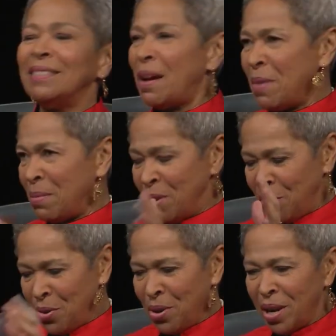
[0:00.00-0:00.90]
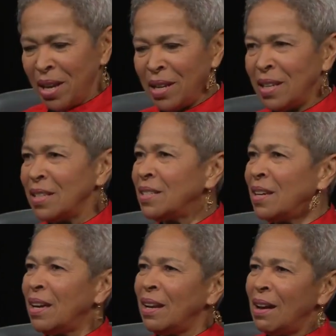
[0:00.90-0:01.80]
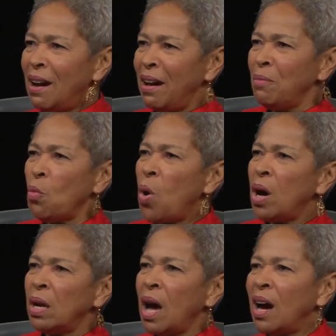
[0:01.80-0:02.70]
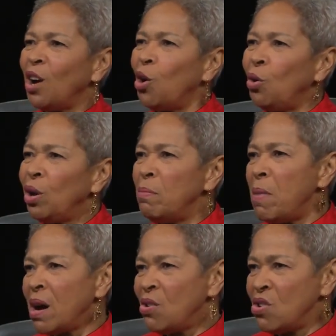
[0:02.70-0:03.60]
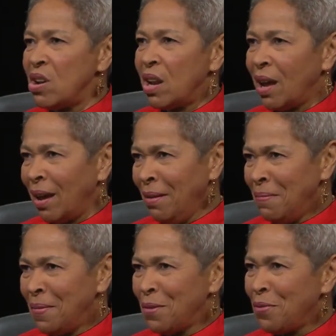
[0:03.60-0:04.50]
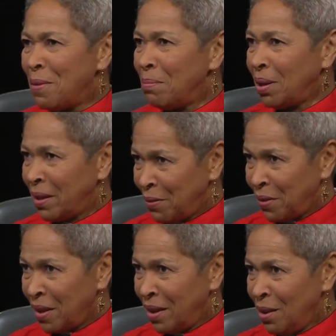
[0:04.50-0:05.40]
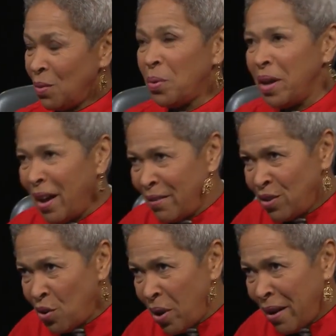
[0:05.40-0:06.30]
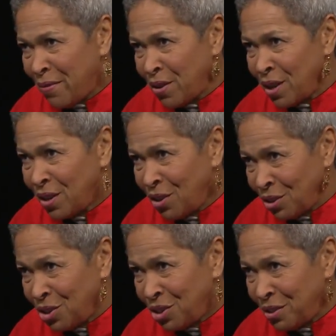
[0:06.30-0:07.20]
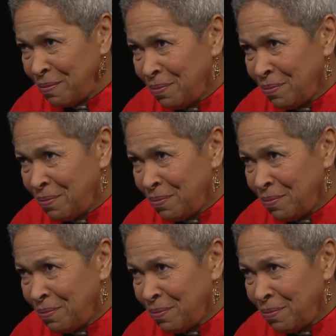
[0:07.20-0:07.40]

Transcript: I met him in New York, and he said, I'm Juan Angola Maconde from Bolivia. We have no African culture.